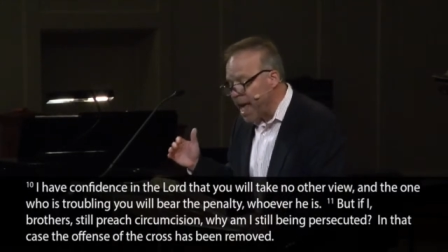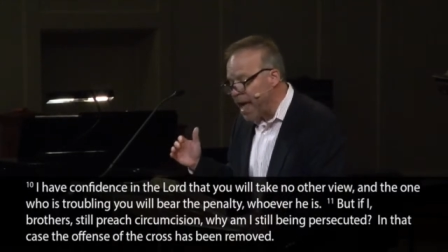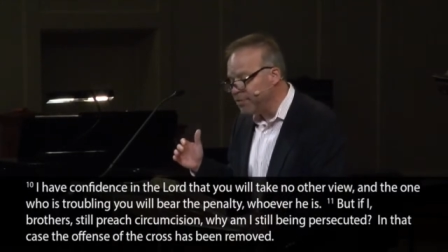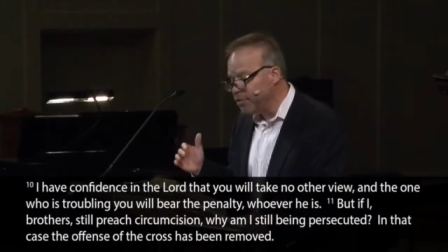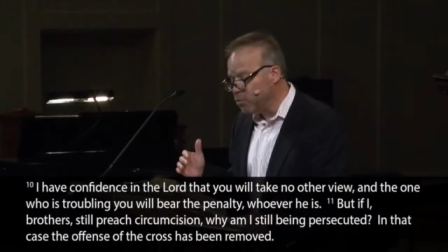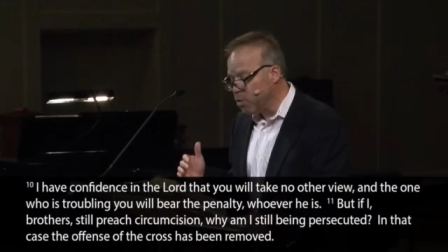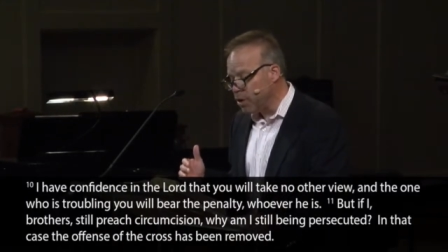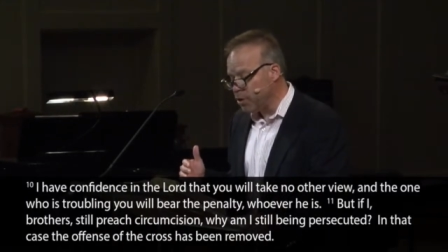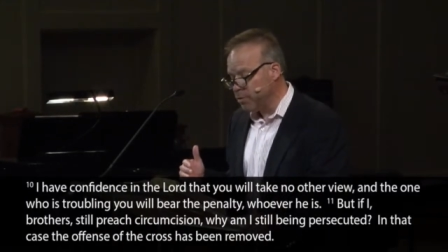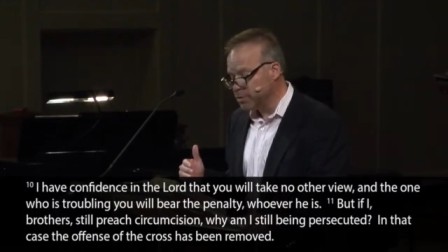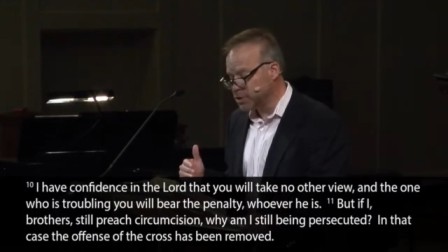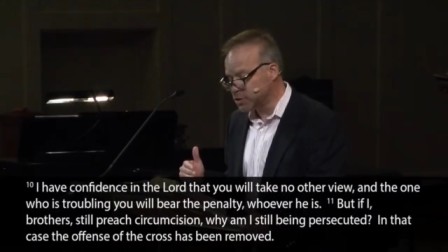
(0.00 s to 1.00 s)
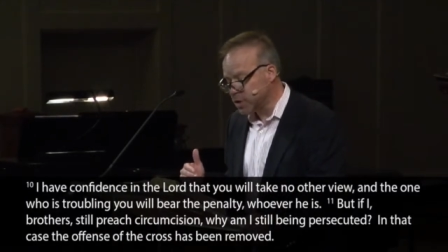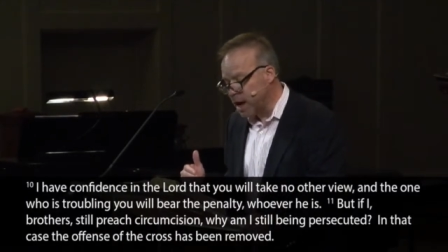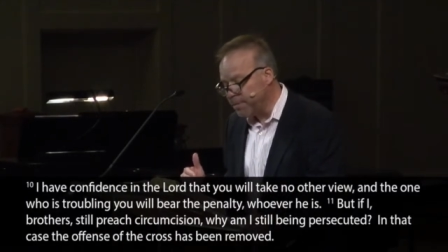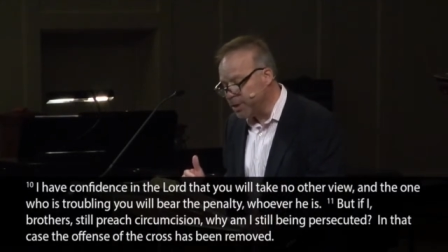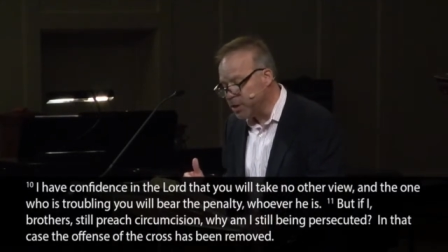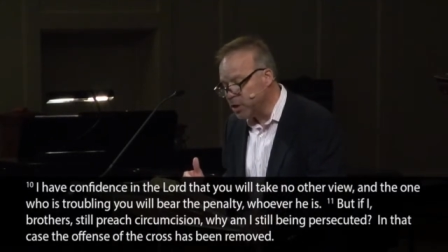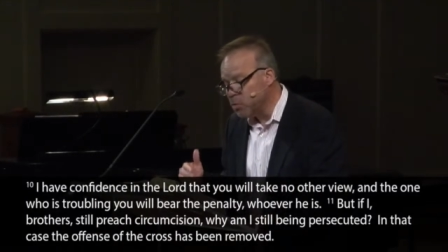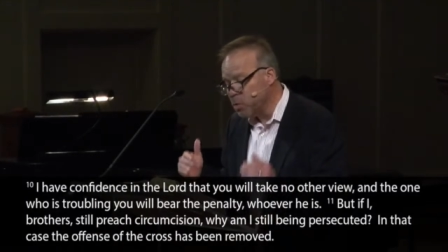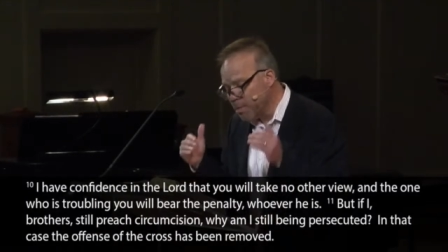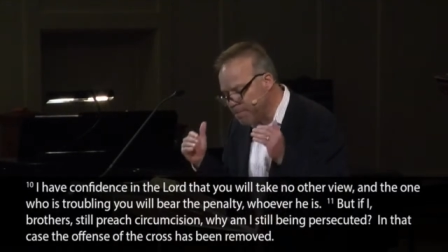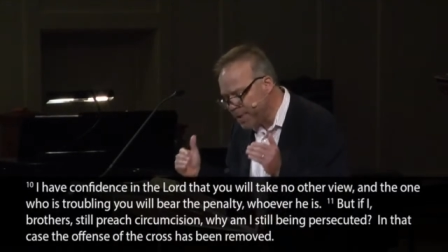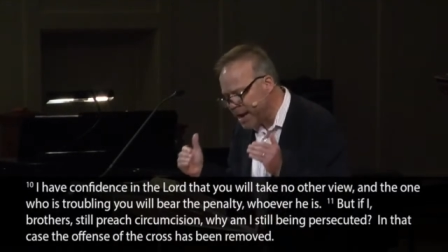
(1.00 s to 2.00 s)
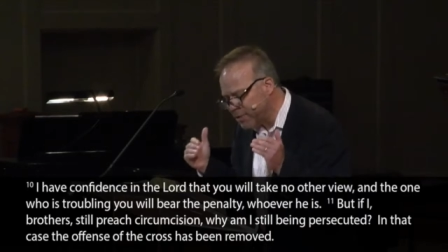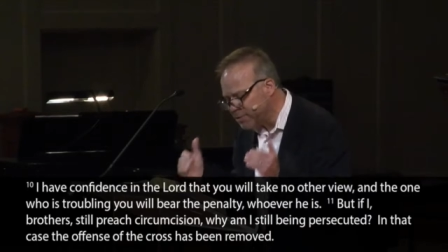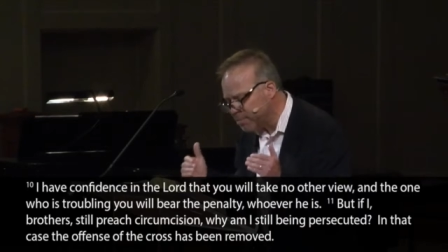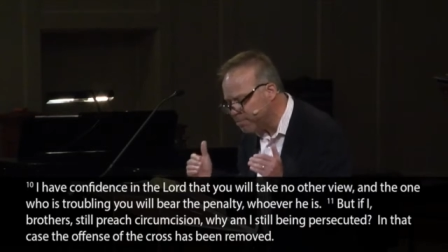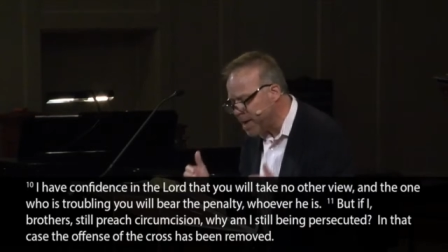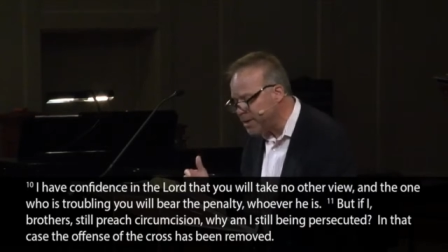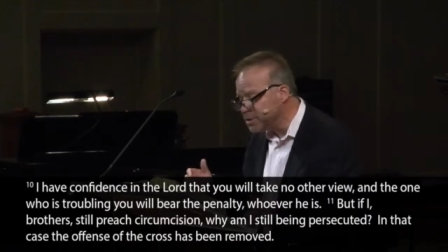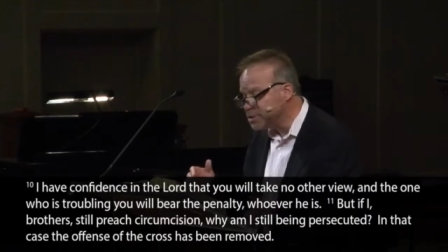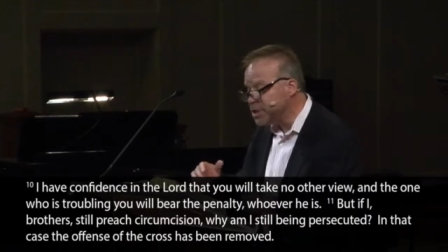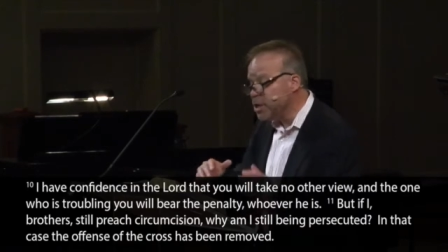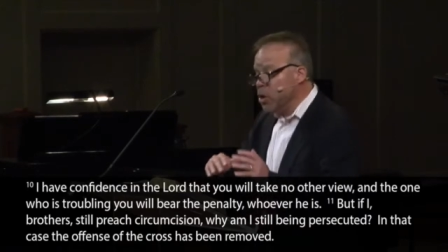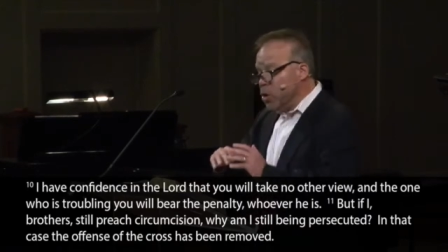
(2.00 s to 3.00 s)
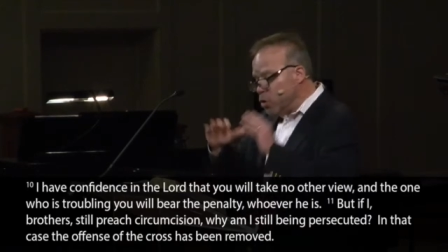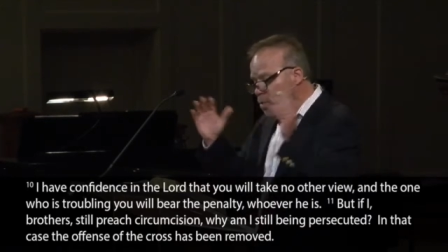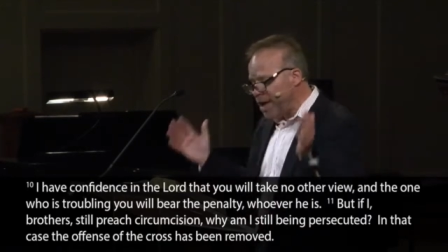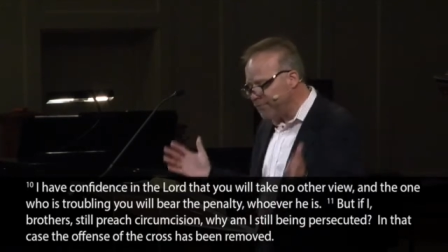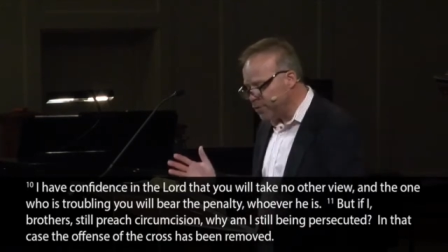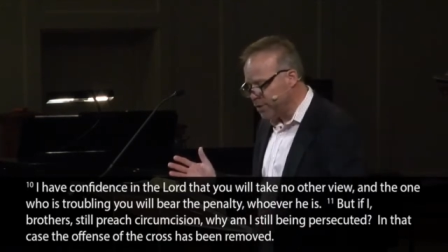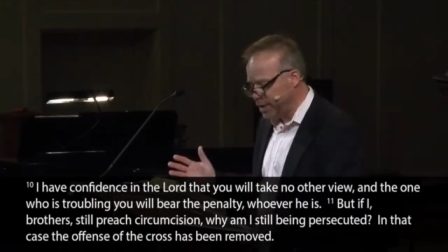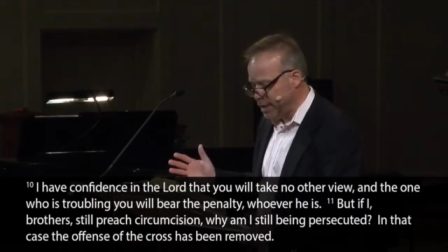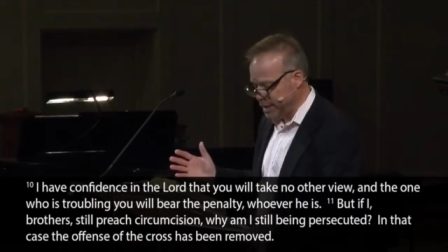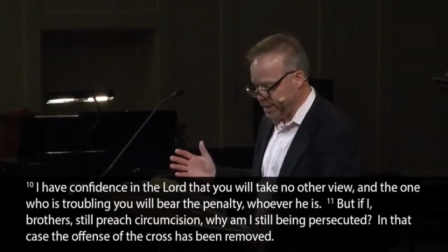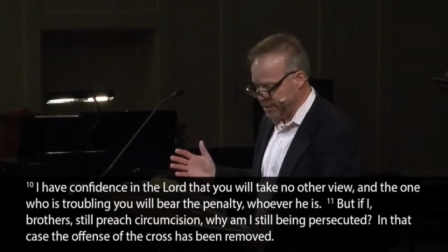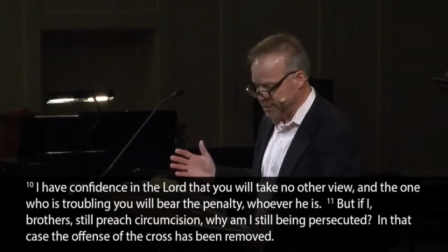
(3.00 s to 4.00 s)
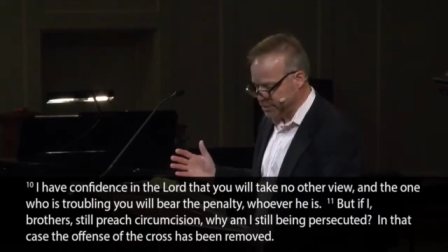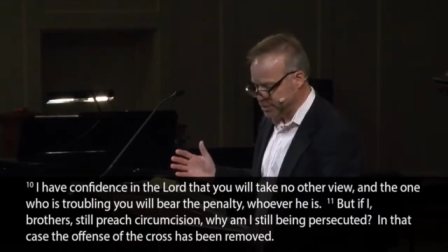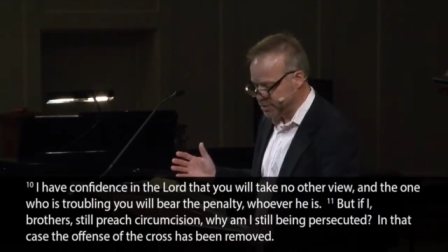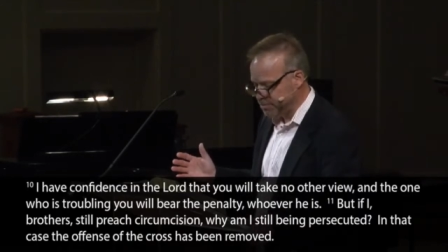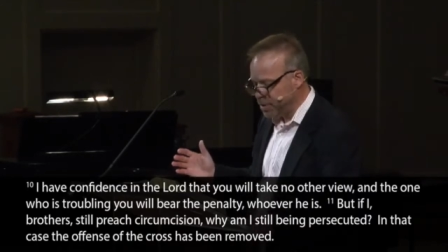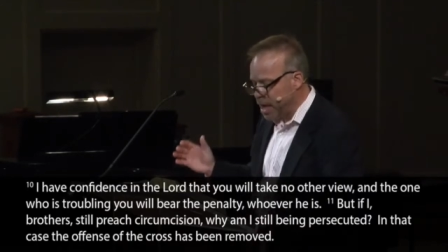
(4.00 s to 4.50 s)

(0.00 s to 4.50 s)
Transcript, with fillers: and the one who is troubling you will bear the penalty, whoever he is.